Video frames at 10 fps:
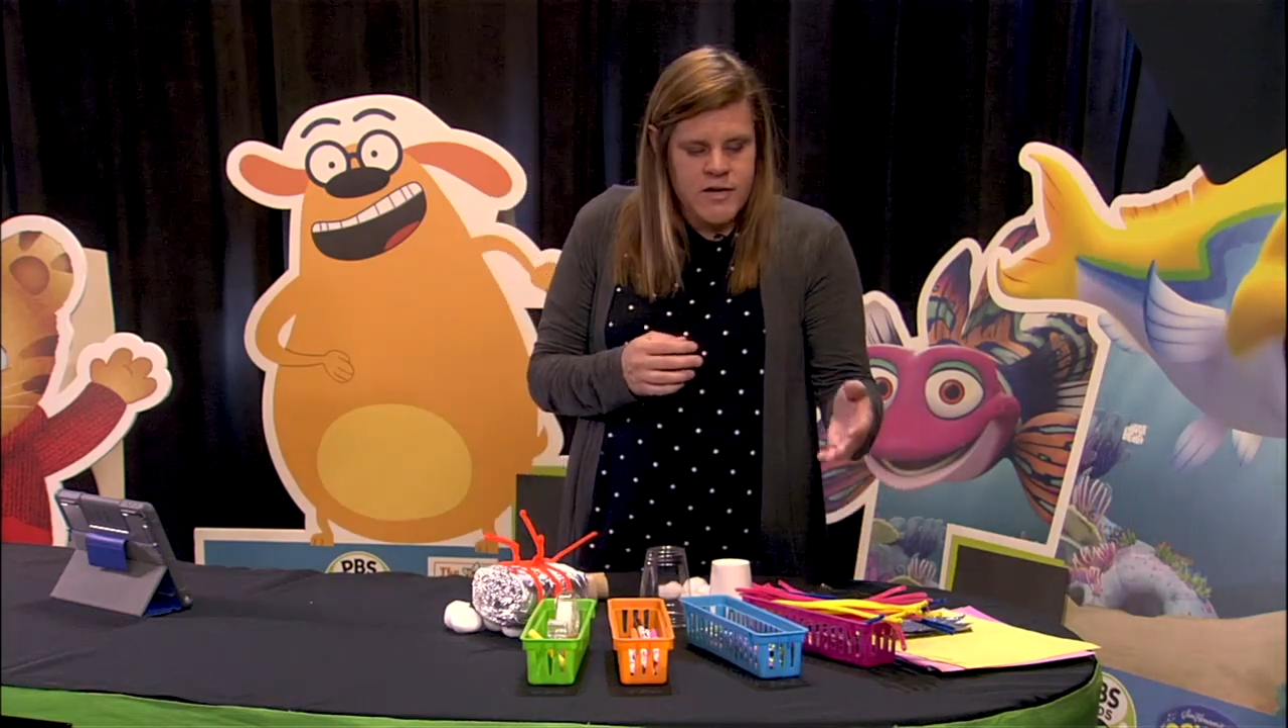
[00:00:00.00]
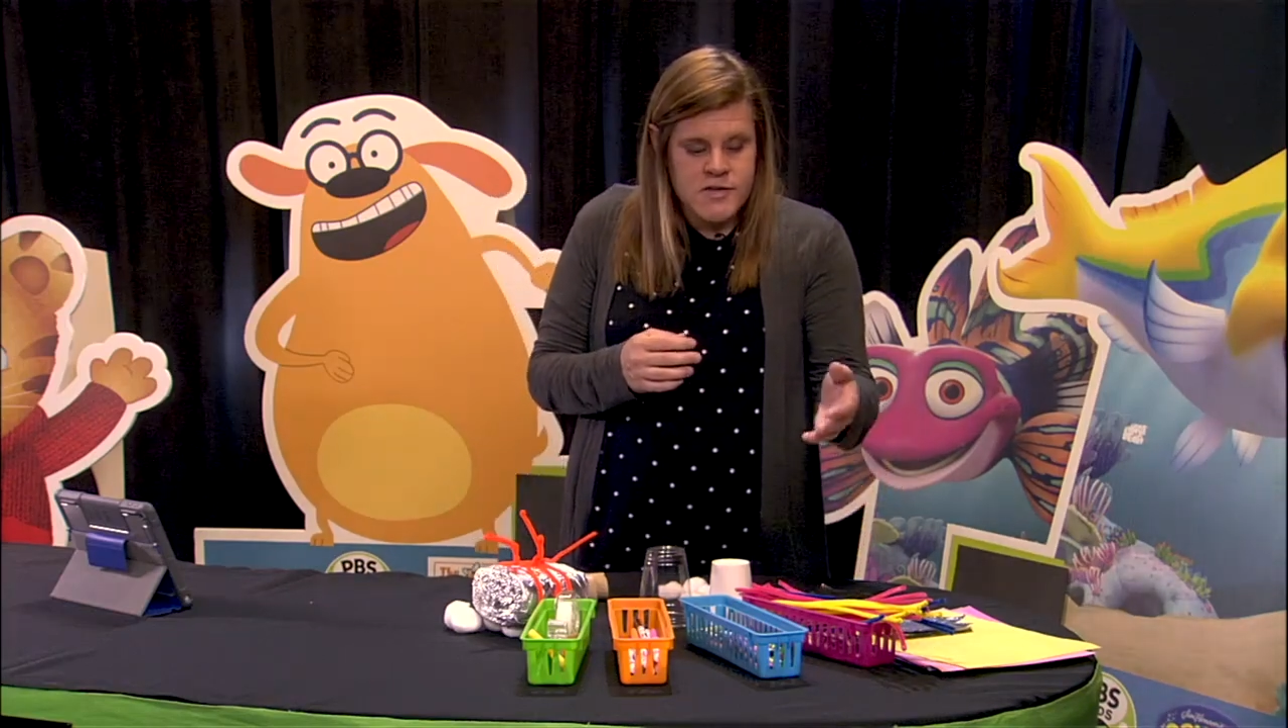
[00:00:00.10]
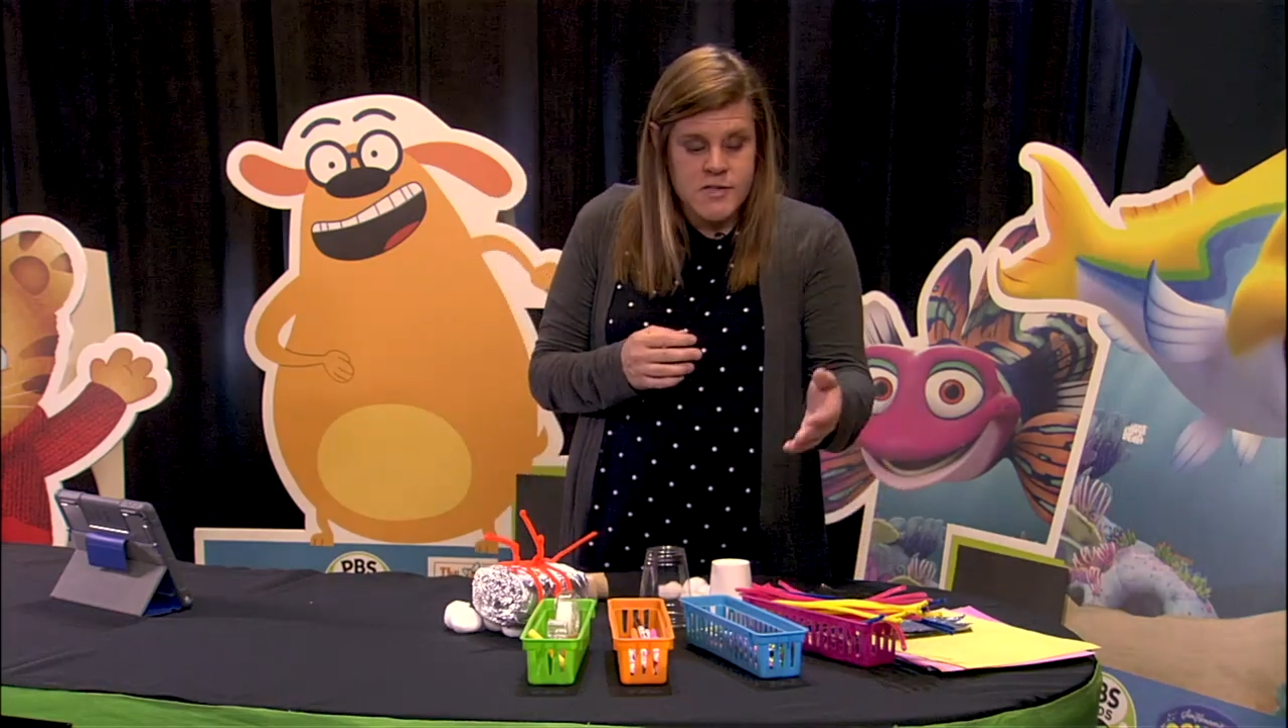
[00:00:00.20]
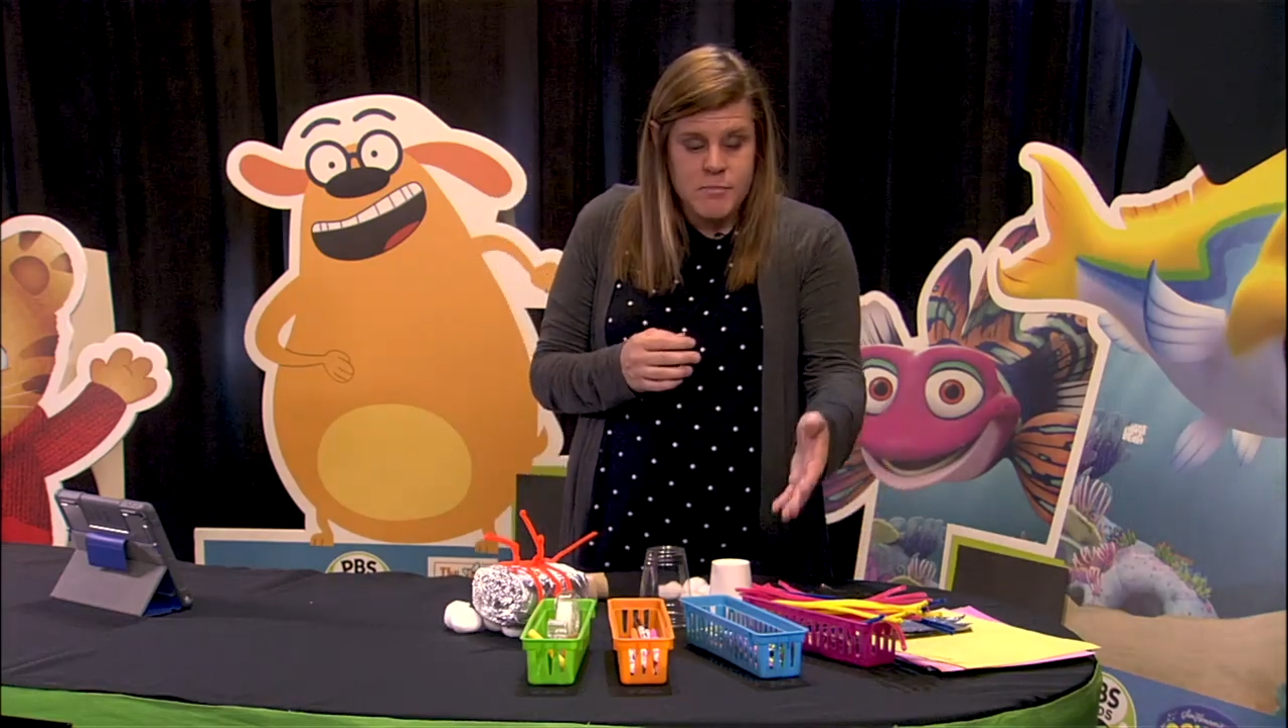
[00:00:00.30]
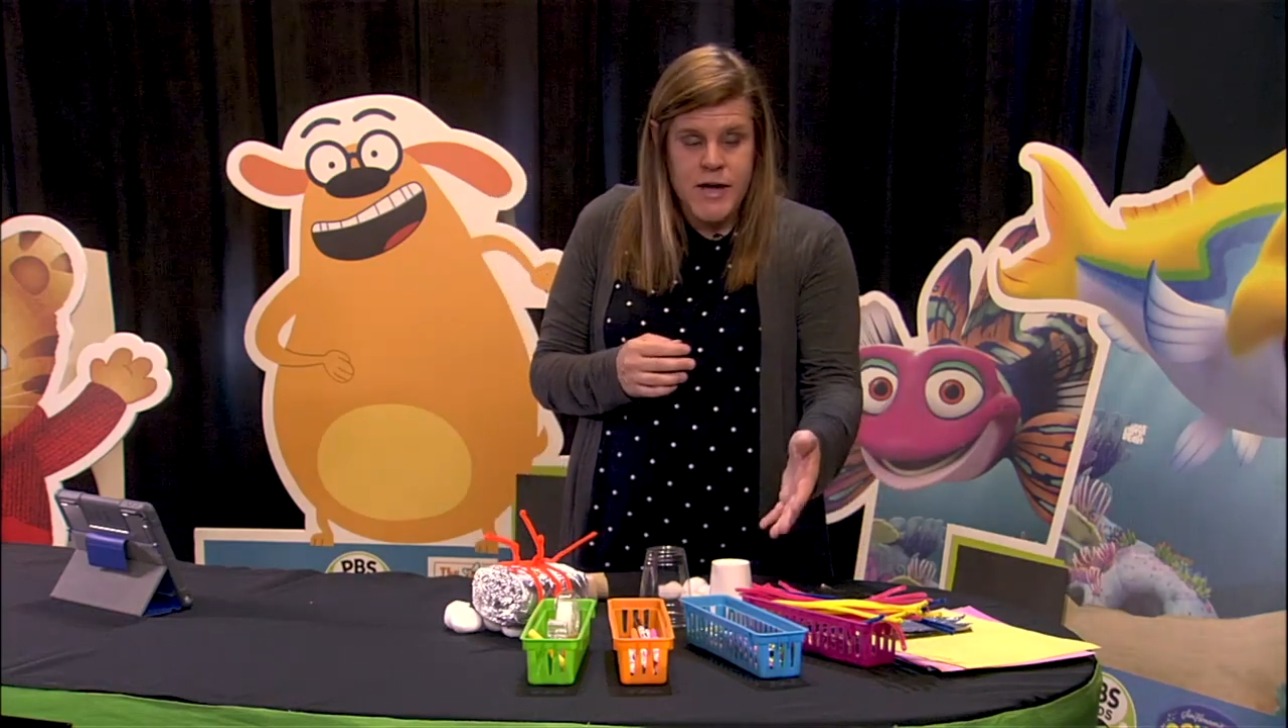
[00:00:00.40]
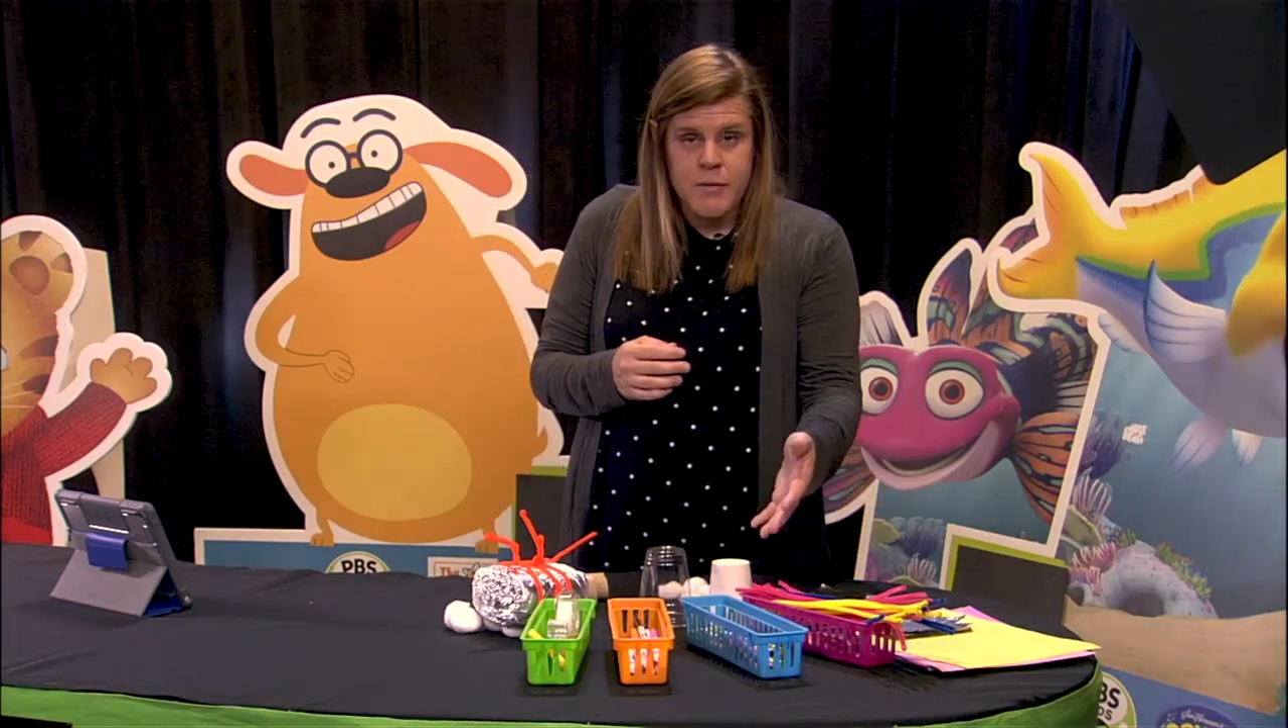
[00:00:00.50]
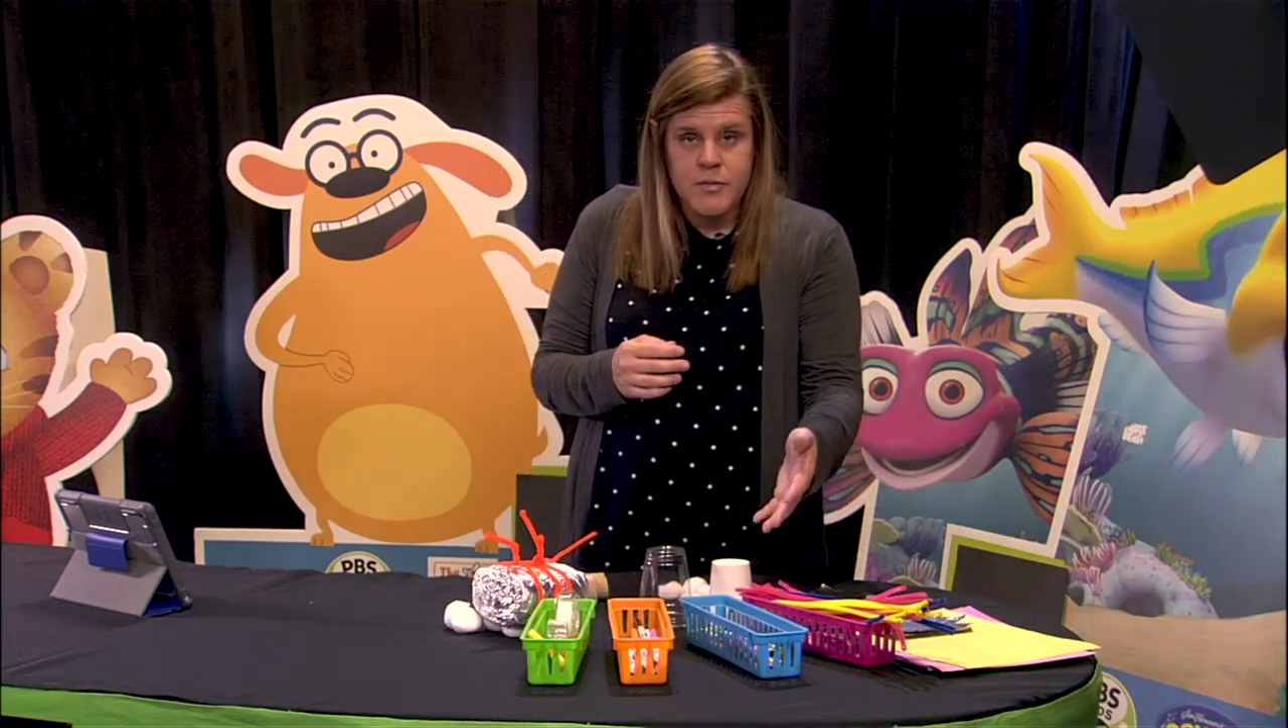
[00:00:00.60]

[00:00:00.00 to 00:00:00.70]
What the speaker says: some pipe